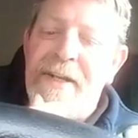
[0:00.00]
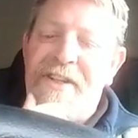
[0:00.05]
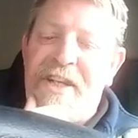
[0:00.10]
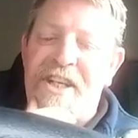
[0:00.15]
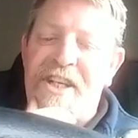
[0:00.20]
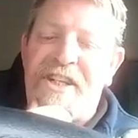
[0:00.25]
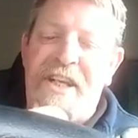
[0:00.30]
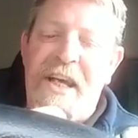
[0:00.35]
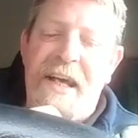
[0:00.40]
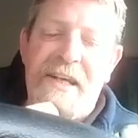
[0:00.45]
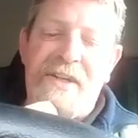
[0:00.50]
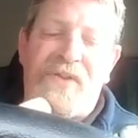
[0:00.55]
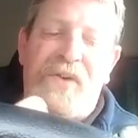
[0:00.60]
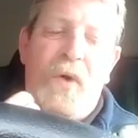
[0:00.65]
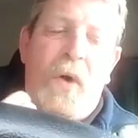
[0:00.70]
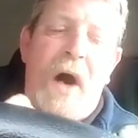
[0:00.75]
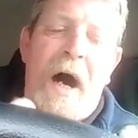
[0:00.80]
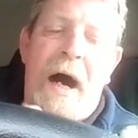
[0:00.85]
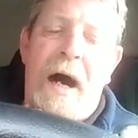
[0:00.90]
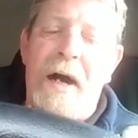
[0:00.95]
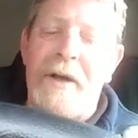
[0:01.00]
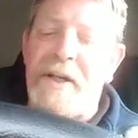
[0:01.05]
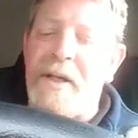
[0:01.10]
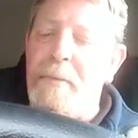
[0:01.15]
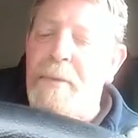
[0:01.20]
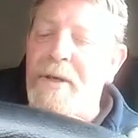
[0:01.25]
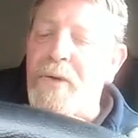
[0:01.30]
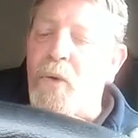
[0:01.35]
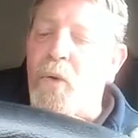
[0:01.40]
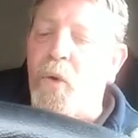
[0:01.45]
Distasteful
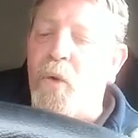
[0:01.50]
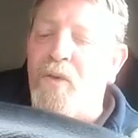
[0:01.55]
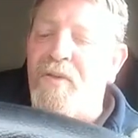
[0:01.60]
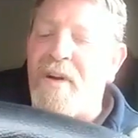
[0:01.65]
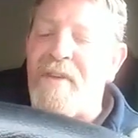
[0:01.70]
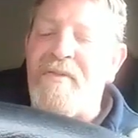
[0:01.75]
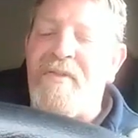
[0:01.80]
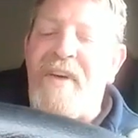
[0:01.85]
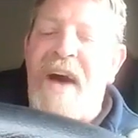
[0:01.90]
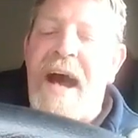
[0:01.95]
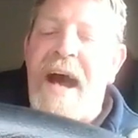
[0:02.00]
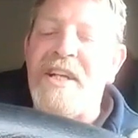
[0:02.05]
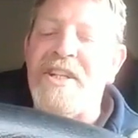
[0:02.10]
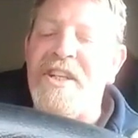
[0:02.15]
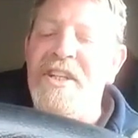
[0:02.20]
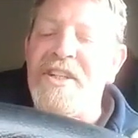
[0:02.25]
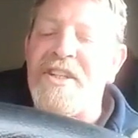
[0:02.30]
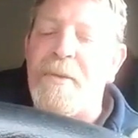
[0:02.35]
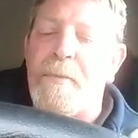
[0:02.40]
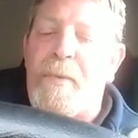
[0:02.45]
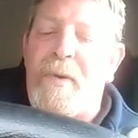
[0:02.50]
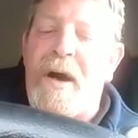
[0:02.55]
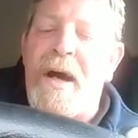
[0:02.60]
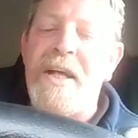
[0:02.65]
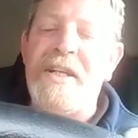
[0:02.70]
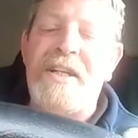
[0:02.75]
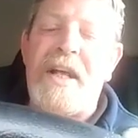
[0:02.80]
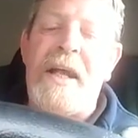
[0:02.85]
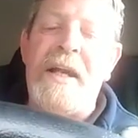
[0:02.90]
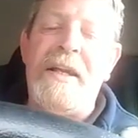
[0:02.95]
argument over vaccine
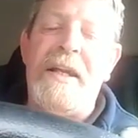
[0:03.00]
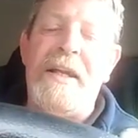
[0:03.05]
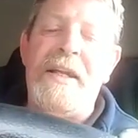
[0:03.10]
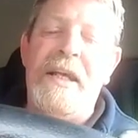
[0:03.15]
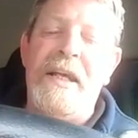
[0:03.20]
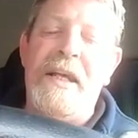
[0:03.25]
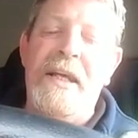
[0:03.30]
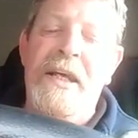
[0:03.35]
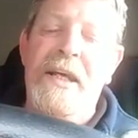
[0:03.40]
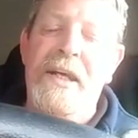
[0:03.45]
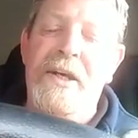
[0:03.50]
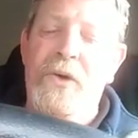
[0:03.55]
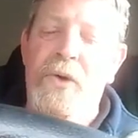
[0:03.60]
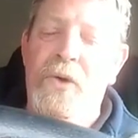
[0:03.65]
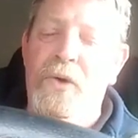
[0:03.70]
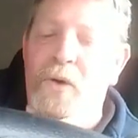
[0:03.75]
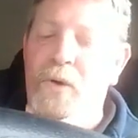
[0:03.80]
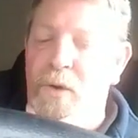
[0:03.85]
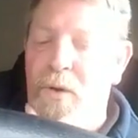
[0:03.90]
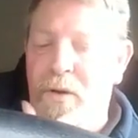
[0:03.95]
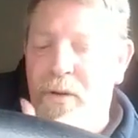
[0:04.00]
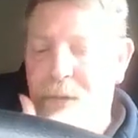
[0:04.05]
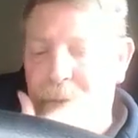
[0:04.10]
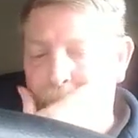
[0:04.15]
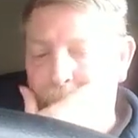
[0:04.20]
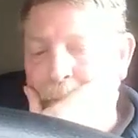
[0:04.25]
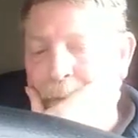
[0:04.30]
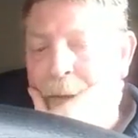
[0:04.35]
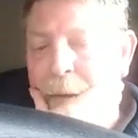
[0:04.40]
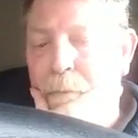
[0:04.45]
supplies into the EU
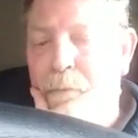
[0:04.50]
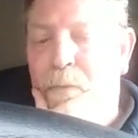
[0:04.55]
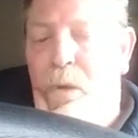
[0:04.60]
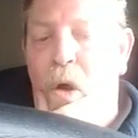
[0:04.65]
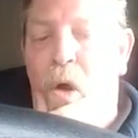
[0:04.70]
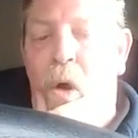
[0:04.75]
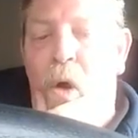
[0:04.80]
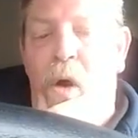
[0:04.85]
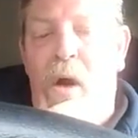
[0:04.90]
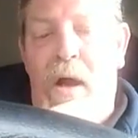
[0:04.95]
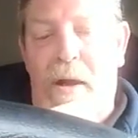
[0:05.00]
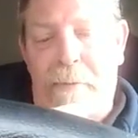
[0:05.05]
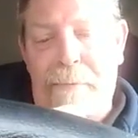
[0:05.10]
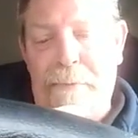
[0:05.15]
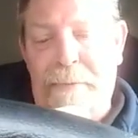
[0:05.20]
bloc